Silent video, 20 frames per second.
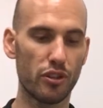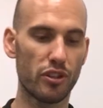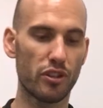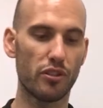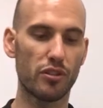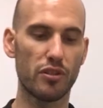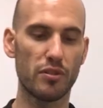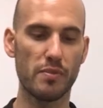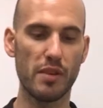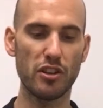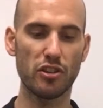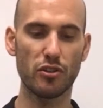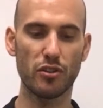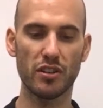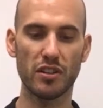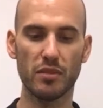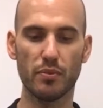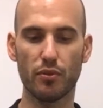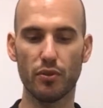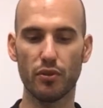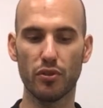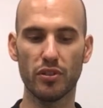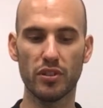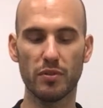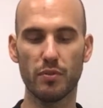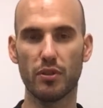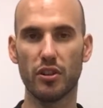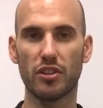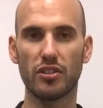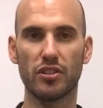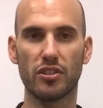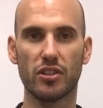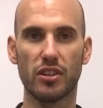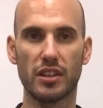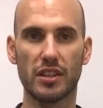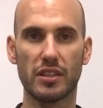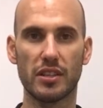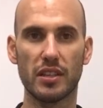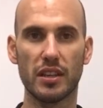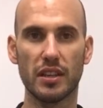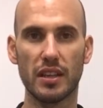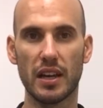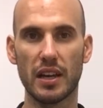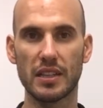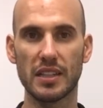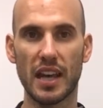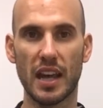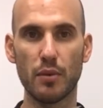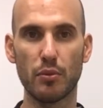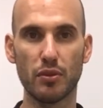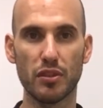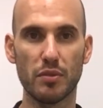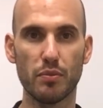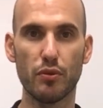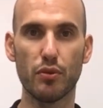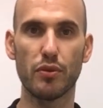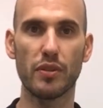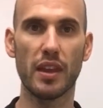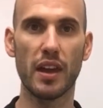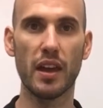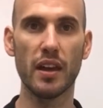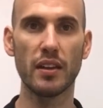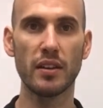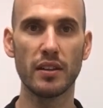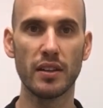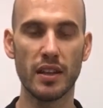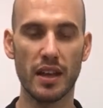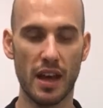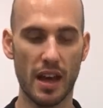You can use measuring spoons, but I just got a tablespoon there,